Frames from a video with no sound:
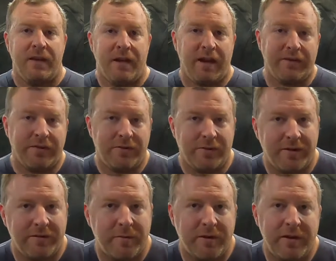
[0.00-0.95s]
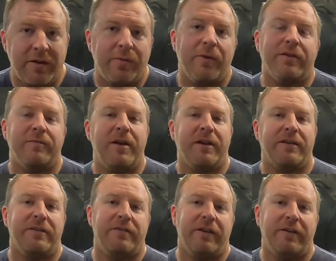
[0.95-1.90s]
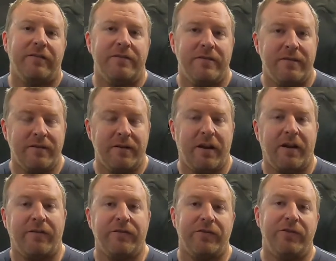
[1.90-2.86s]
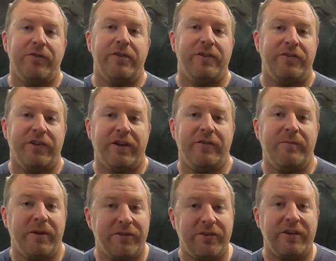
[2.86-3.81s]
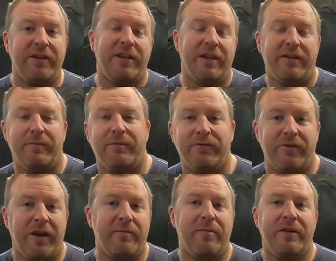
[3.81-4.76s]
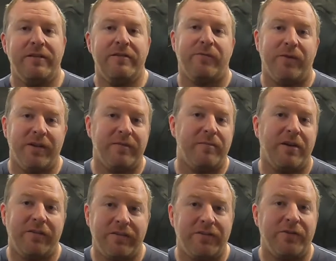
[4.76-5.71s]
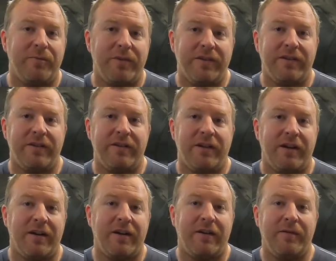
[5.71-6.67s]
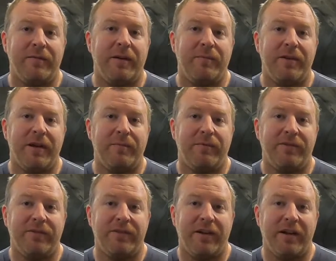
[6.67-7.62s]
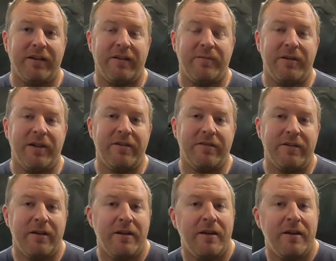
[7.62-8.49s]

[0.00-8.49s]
How's it going, everybody? Welcome back to the channel. If you're new to the channel, make sure you hit that subscribe button and ring the bell so you don't miss any upcoming episodes we got coming out.